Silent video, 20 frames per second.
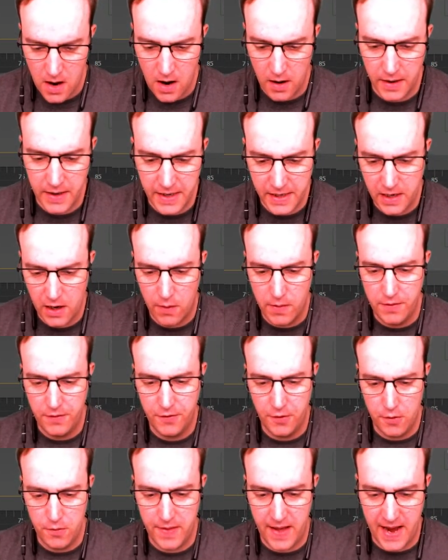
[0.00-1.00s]
I'm going to go
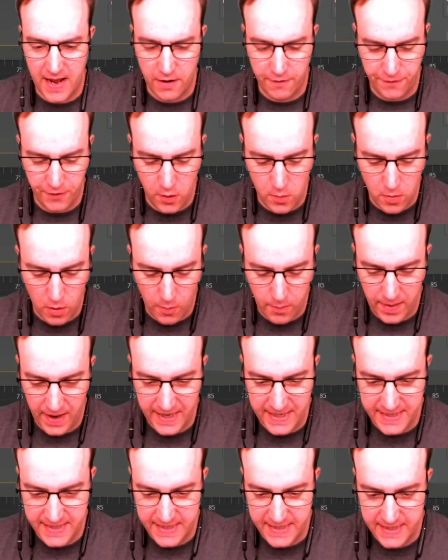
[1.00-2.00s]
and do that in a few more
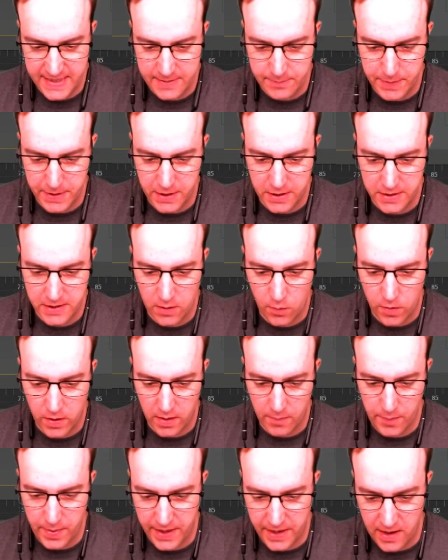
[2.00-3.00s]
places because I
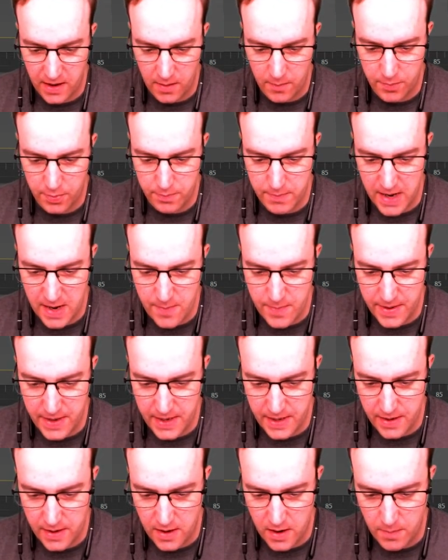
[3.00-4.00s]
want to pick up
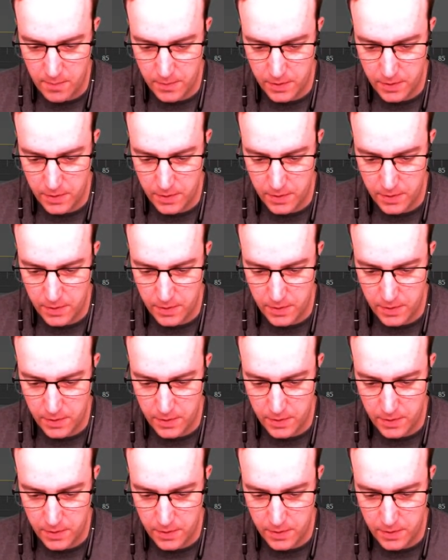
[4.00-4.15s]
maybe